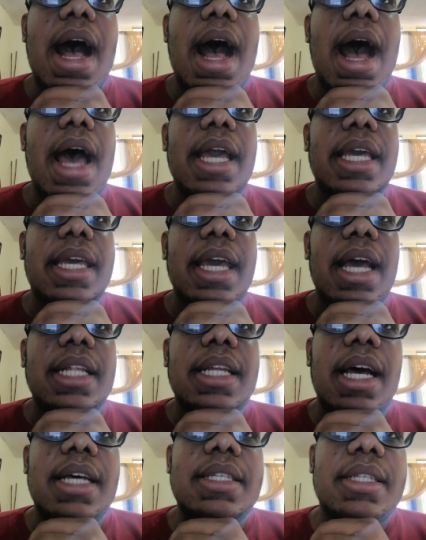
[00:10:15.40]
I
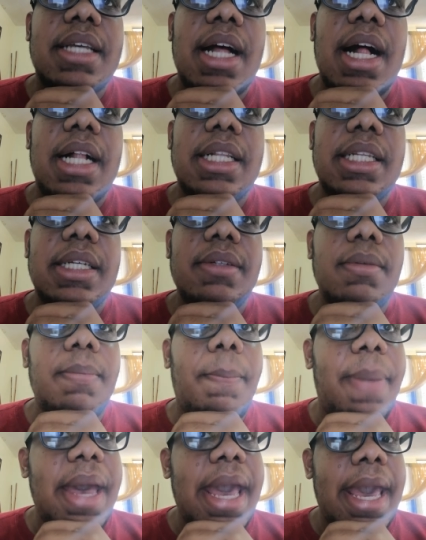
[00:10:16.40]
get a
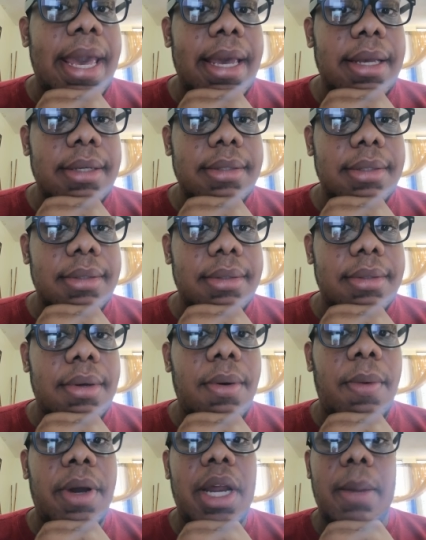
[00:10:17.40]
scalding pain
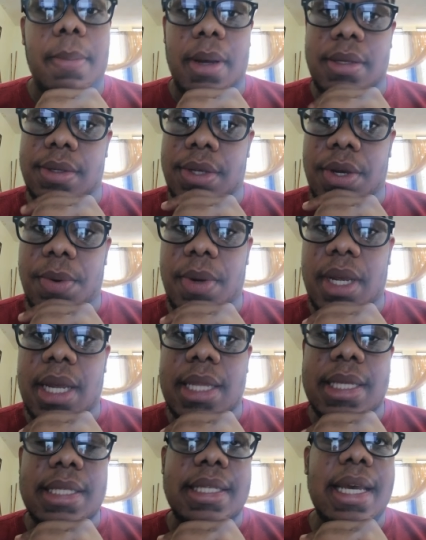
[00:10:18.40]
when I pass urine.
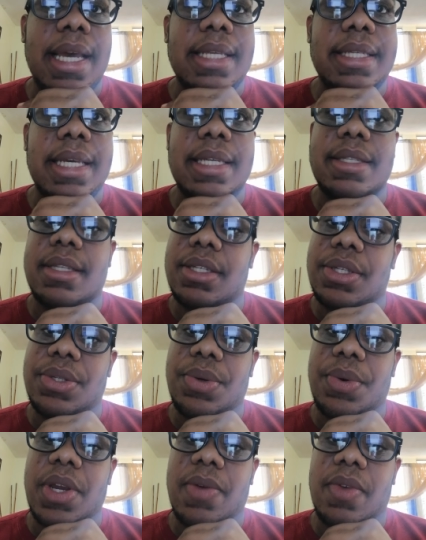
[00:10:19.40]
In this case, is
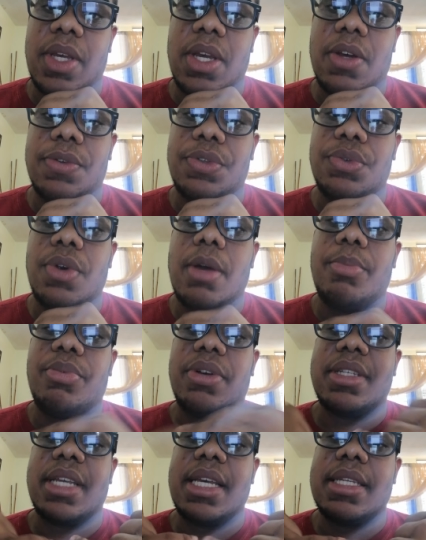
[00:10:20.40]
dysuria because you are
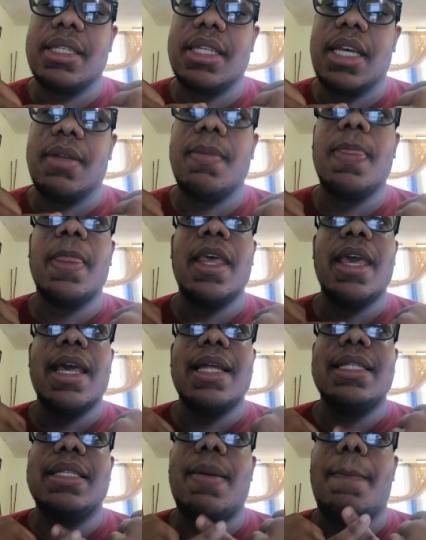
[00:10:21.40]
presencing
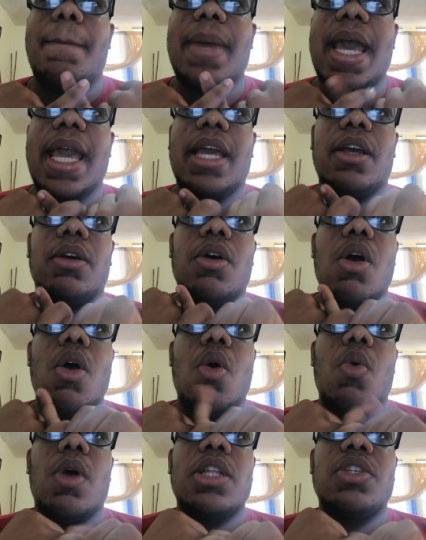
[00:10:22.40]
the pain
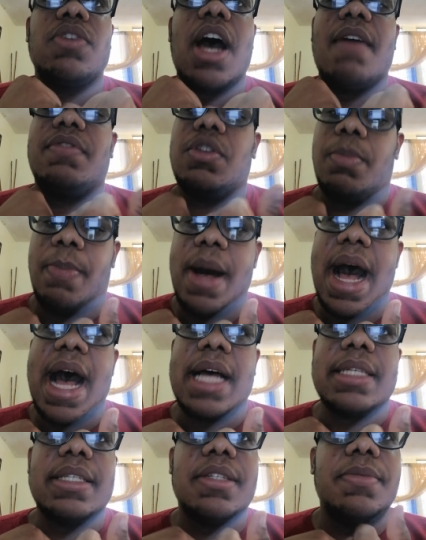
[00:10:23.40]
when you have to
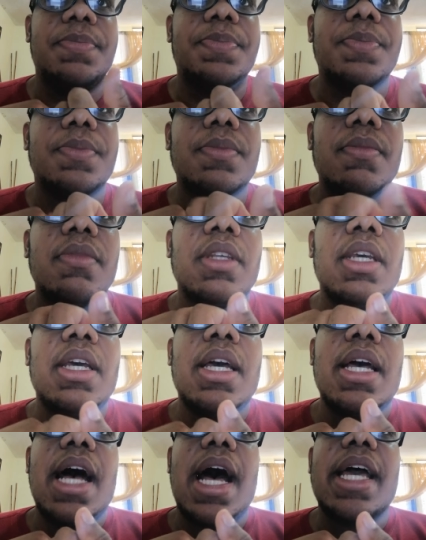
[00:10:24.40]
pass.
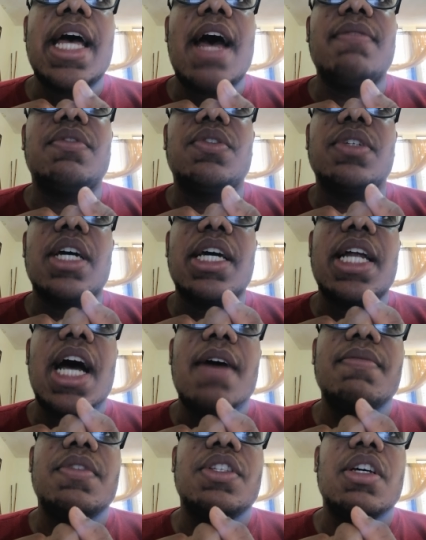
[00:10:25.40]
I have to get
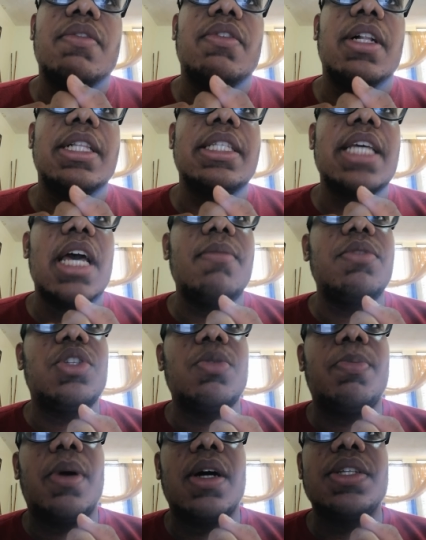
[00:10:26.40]
up several times
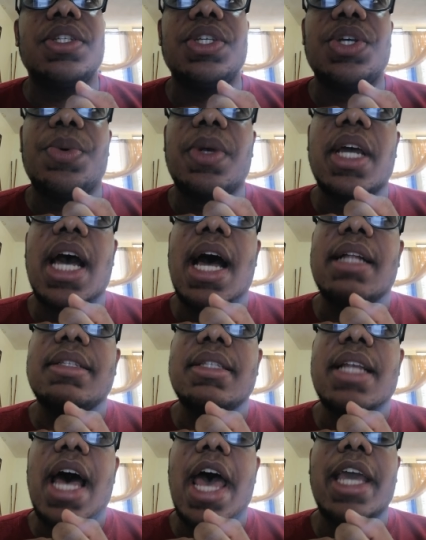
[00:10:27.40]
to pass urine at
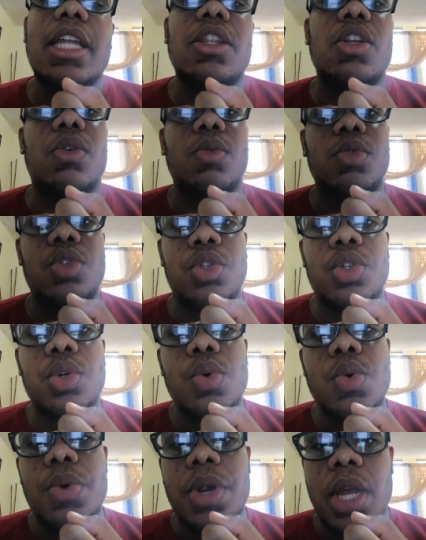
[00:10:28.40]
night,
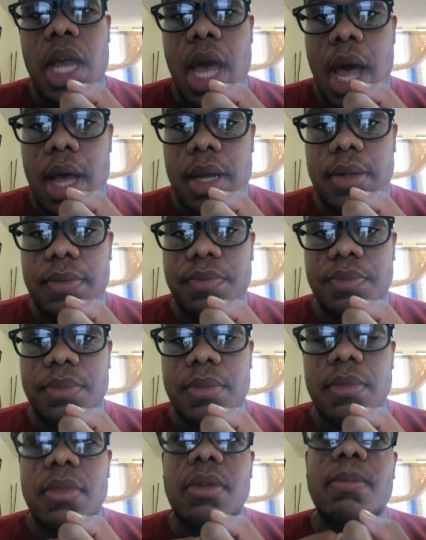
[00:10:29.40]
nocturia,
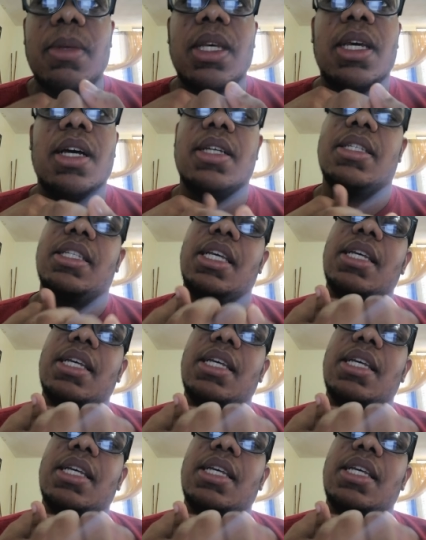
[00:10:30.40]
because